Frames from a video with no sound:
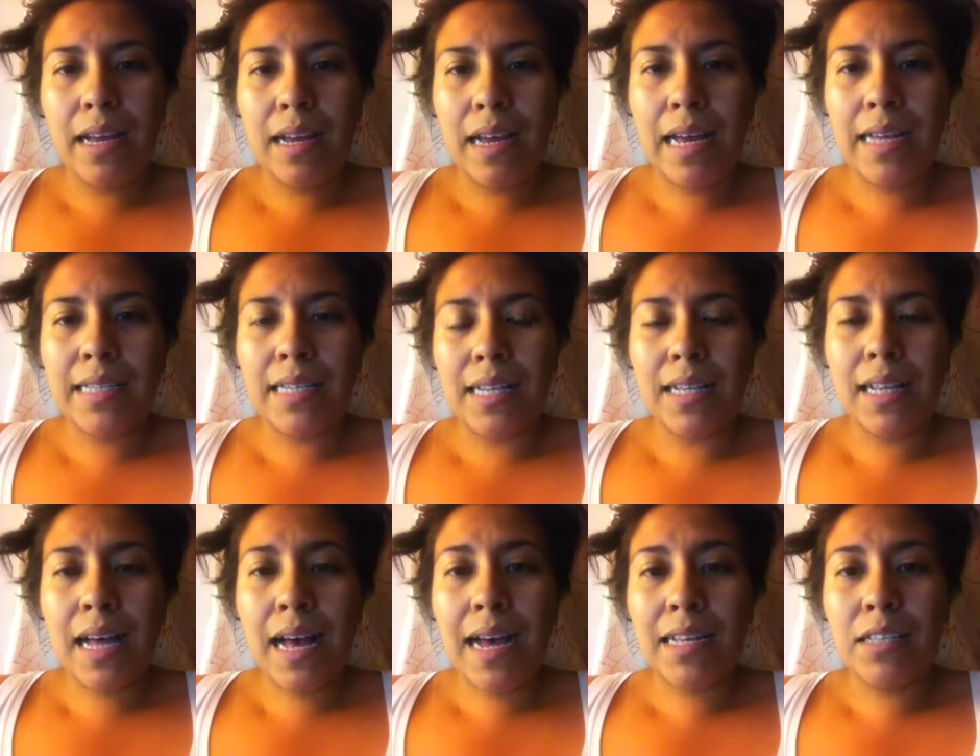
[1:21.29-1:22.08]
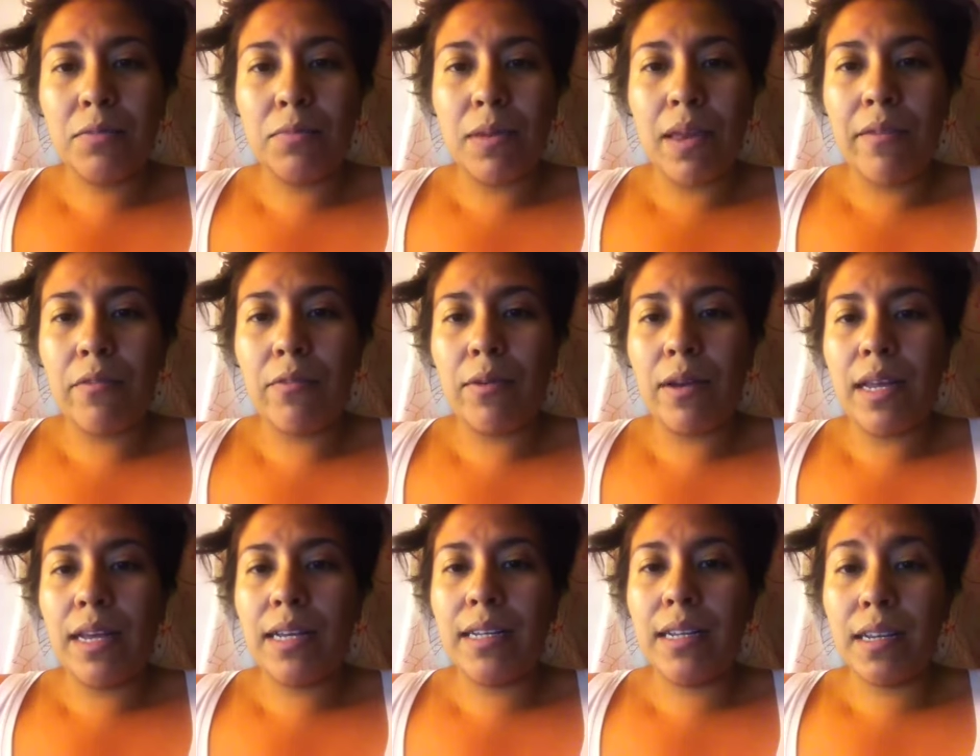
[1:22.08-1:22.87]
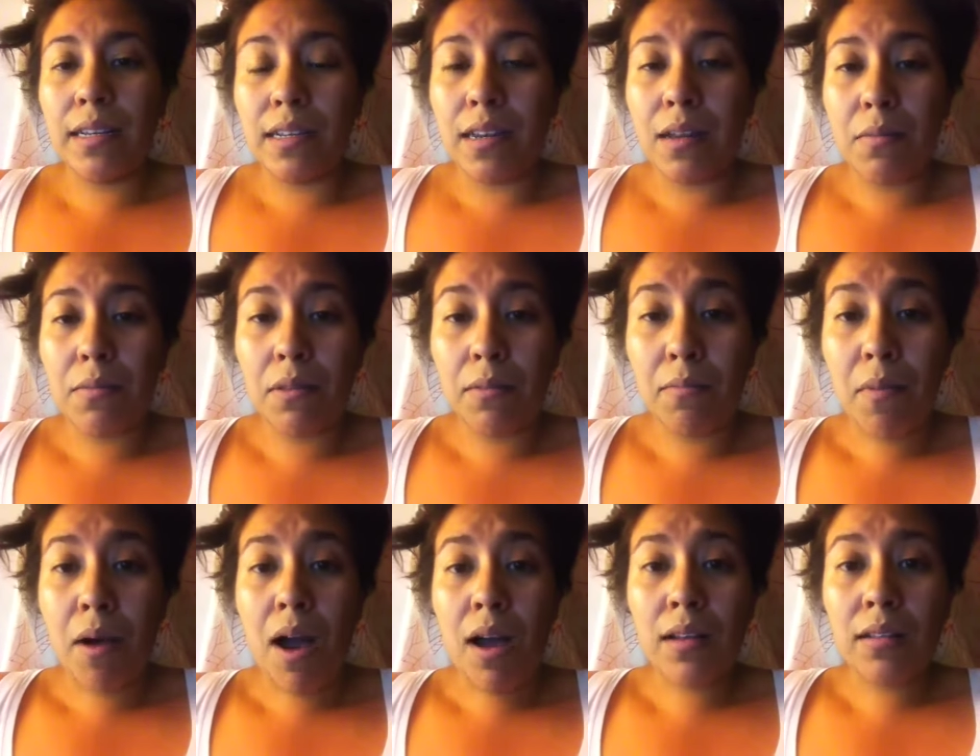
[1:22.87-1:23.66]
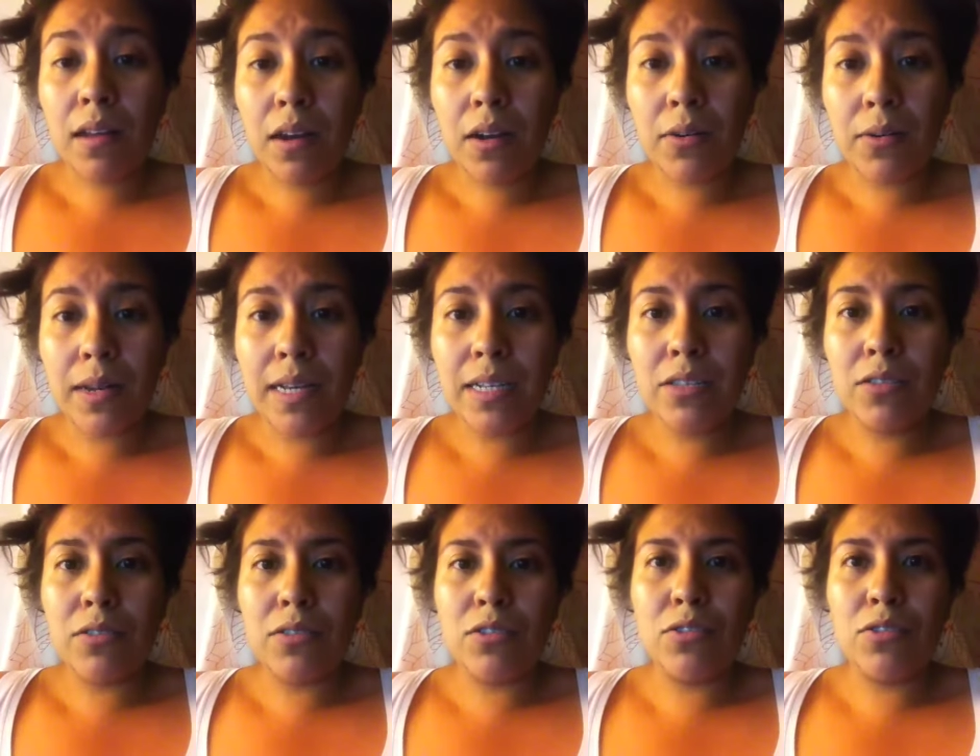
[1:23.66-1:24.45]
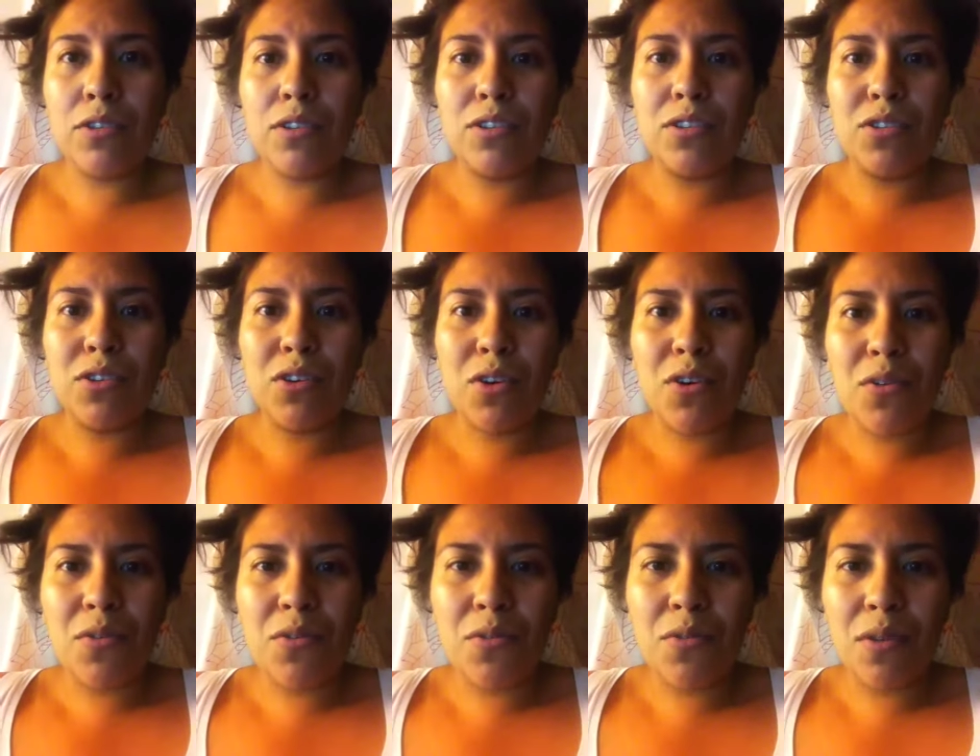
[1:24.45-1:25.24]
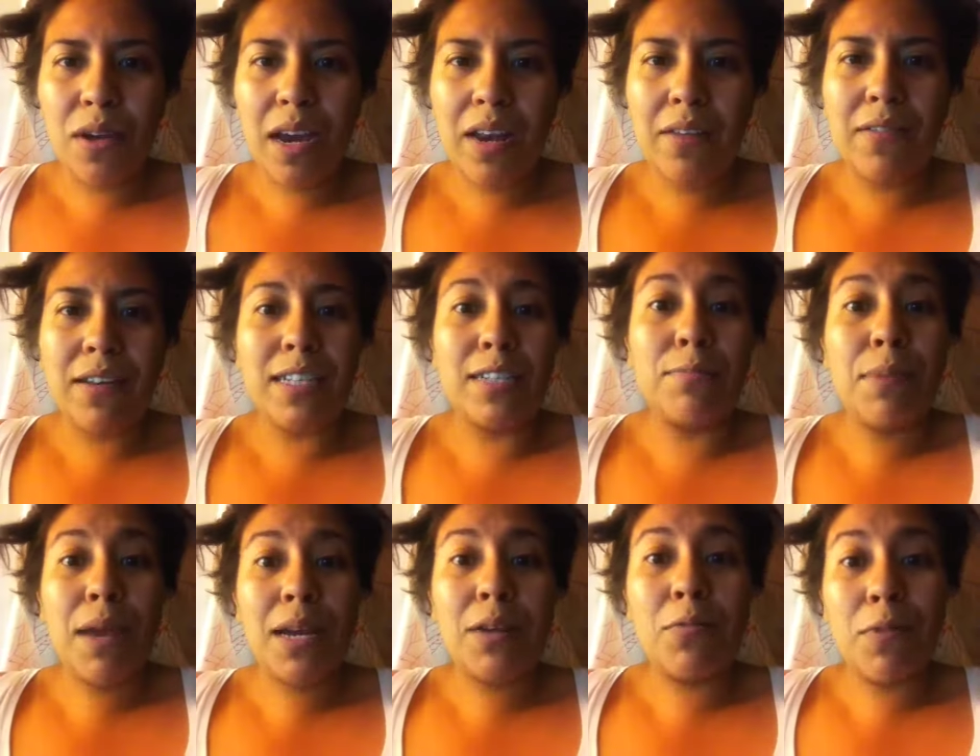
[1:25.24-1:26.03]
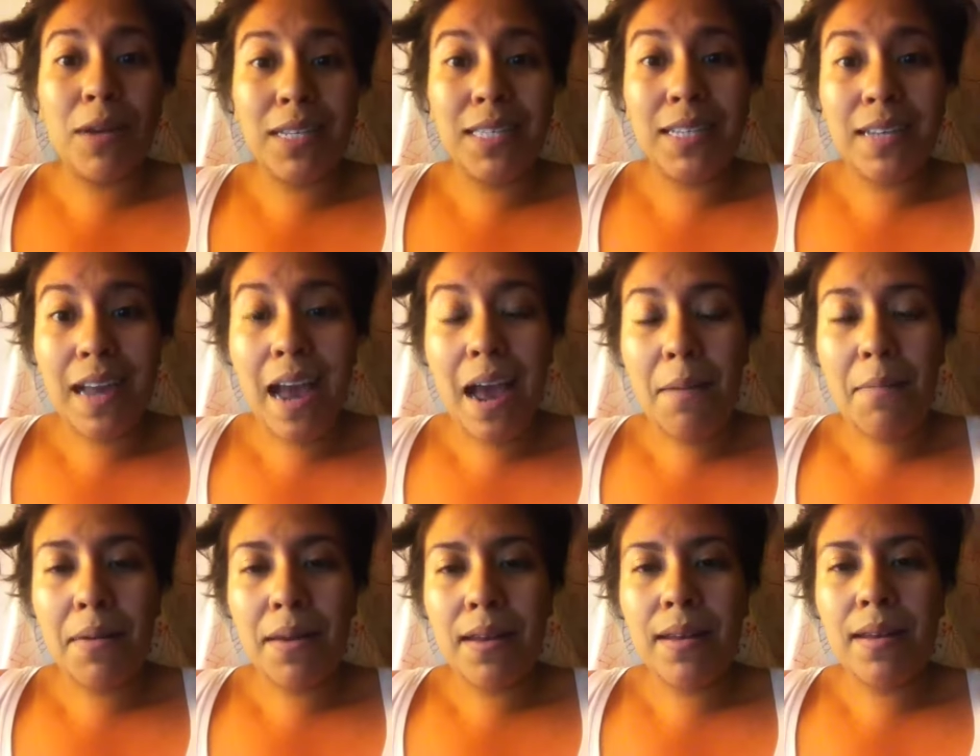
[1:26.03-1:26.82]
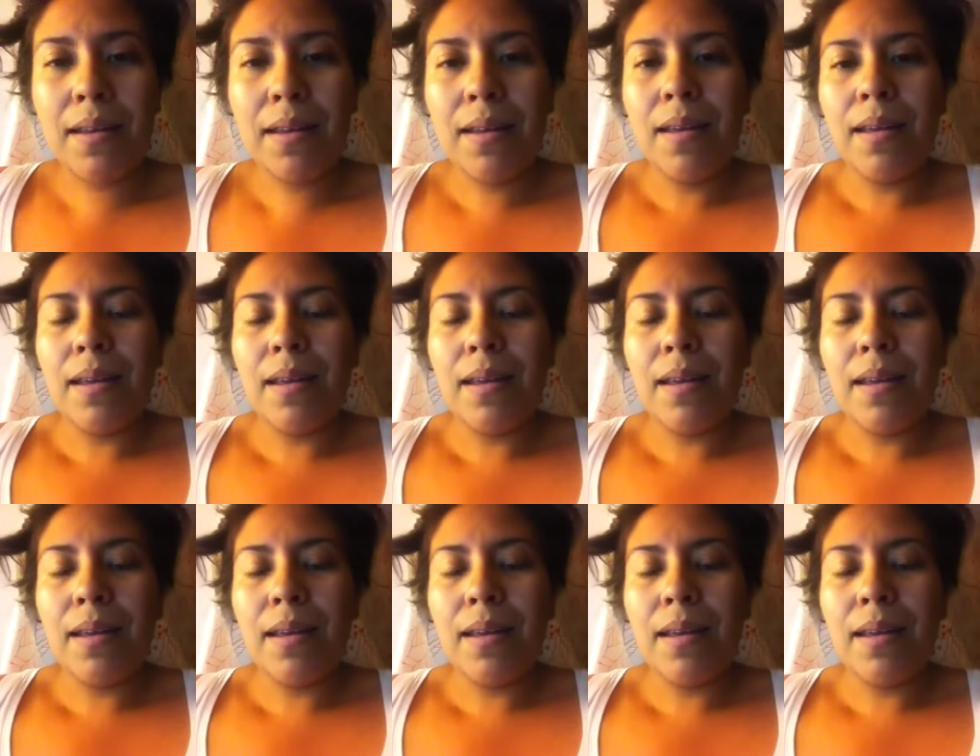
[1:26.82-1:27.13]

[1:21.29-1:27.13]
as a class, we have already conducted a mock lottery, so the students know kind of expect what to happen